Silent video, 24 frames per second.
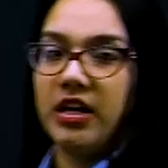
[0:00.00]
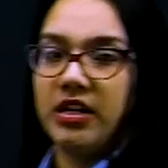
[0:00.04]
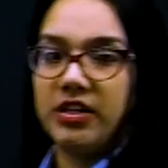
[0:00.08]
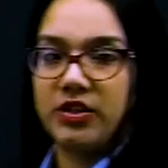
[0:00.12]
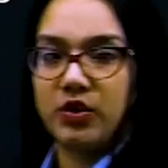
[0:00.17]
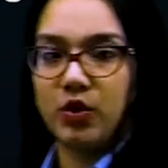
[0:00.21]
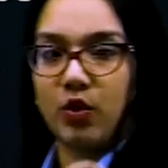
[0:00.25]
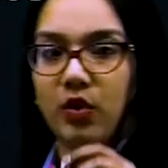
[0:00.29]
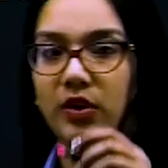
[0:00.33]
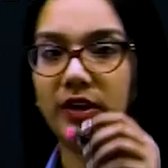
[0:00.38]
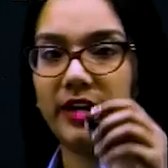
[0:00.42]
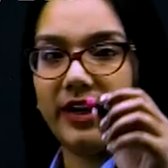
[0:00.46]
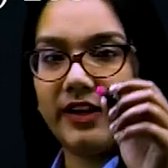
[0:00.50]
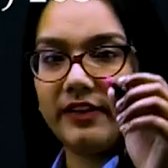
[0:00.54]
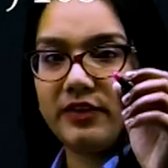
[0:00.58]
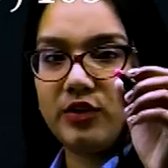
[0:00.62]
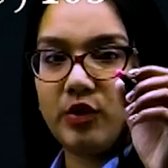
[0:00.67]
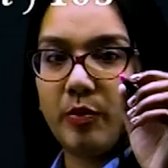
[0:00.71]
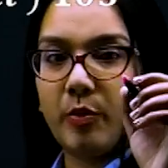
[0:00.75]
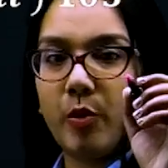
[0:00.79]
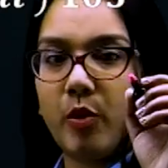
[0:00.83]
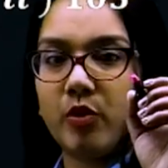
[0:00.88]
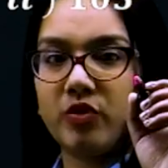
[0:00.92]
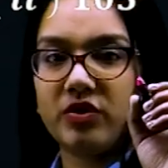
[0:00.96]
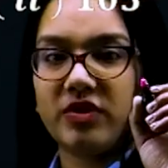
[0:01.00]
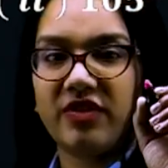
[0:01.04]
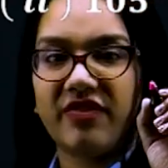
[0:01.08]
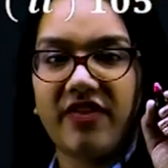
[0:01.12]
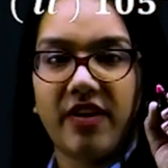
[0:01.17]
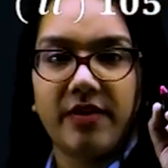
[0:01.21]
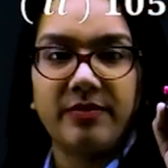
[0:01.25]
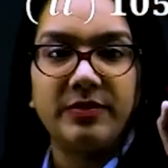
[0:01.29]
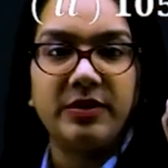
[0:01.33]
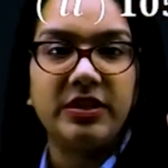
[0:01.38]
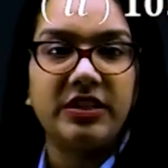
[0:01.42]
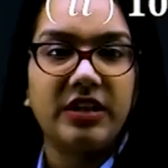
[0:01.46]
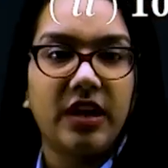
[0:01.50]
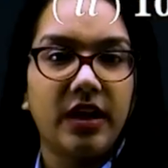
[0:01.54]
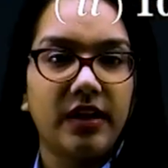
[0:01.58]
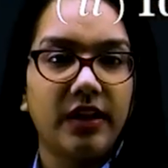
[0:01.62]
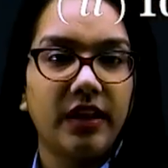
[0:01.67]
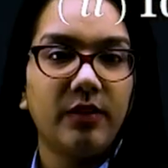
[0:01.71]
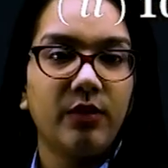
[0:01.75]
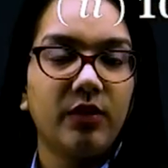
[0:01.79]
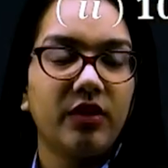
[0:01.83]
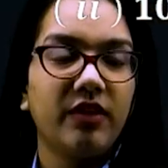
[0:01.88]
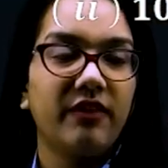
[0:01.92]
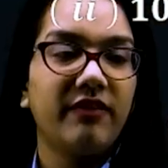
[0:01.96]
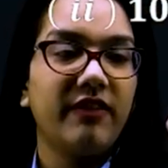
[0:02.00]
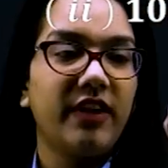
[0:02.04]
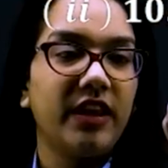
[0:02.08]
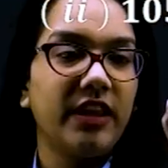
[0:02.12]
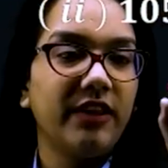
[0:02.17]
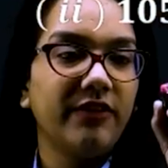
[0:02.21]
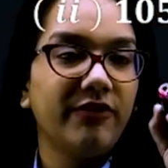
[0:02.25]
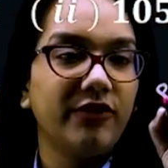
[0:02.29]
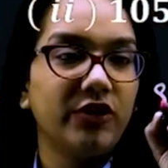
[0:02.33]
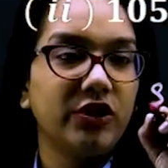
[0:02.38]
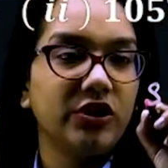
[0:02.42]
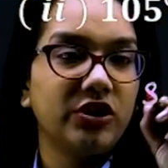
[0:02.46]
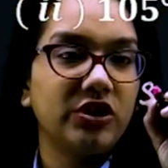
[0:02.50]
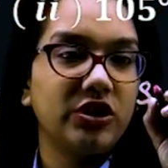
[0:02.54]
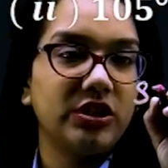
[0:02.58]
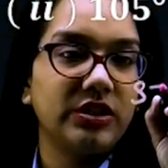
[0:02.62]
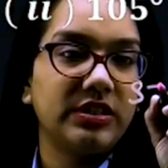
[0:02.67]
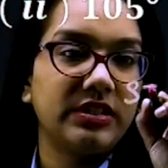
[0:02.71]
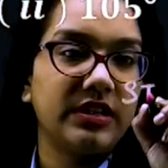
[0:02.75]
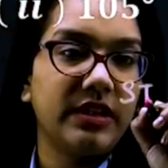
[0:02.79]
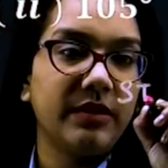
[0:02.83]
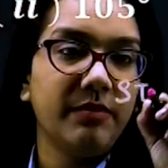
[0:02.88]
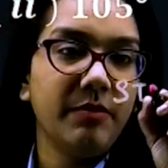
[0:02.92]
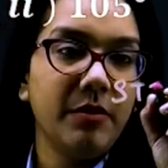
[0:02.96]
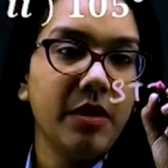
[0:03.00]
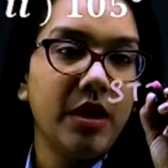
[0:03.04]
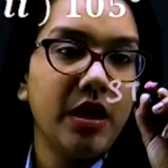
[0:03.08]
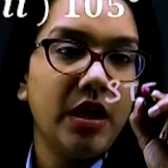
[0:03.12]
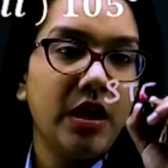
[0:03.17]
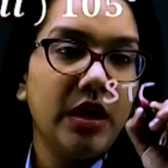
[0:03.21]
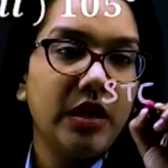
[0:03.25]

So let us suppose if I'm starting with the very first step.